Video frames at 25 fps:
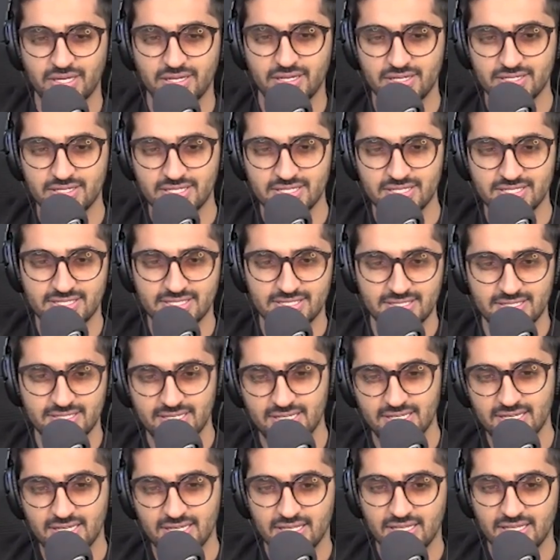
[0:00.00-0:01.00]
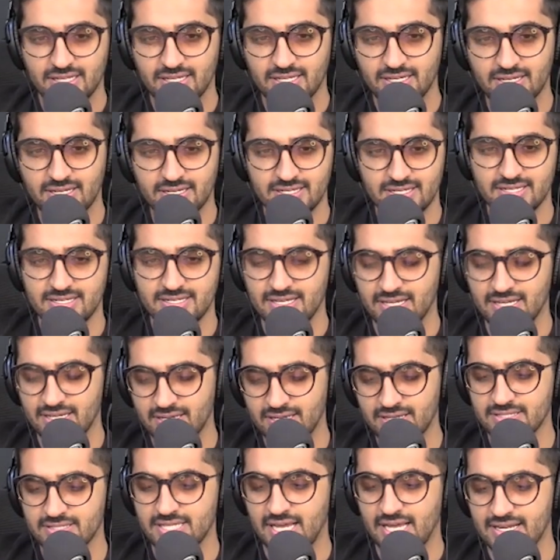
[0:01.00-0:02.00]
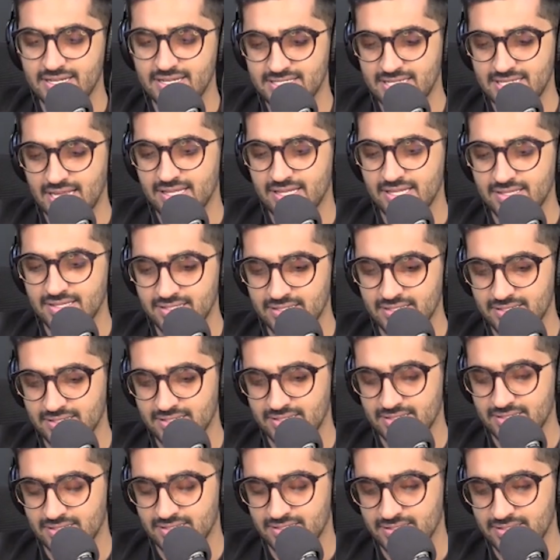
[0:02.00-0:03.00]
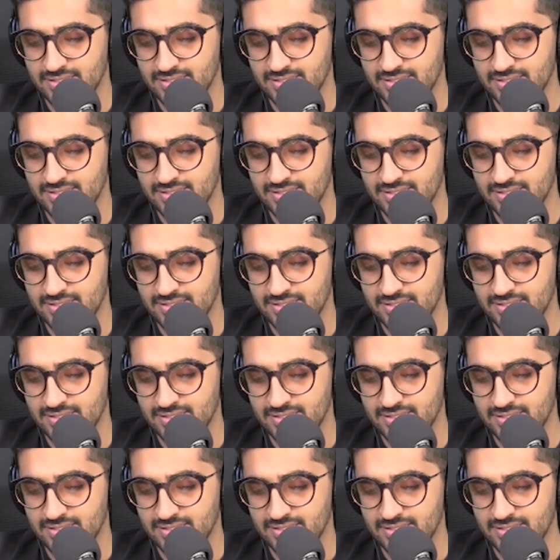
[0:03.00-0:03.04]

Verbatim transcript: Because it's because I understand that the